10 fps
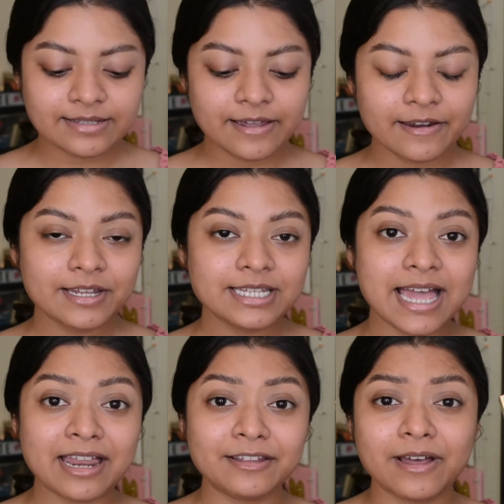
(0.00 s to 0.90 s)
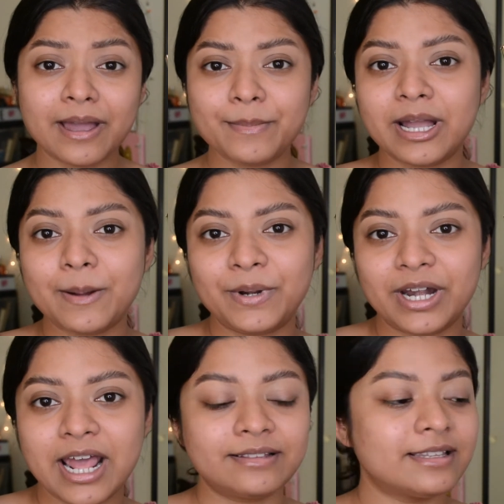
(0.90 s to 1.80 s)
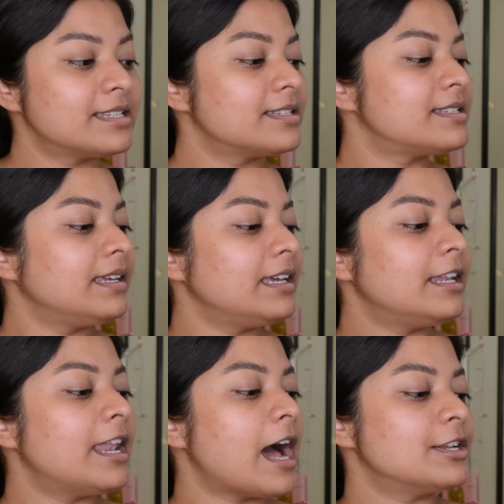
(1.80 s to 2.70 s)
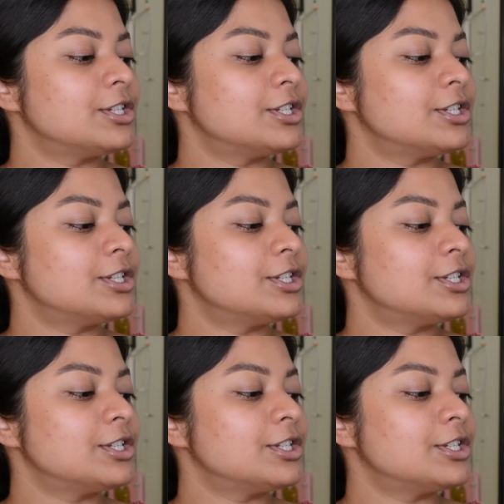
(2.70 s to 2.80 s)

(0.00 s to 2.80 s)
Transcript: there is another eye makeup product. This is the large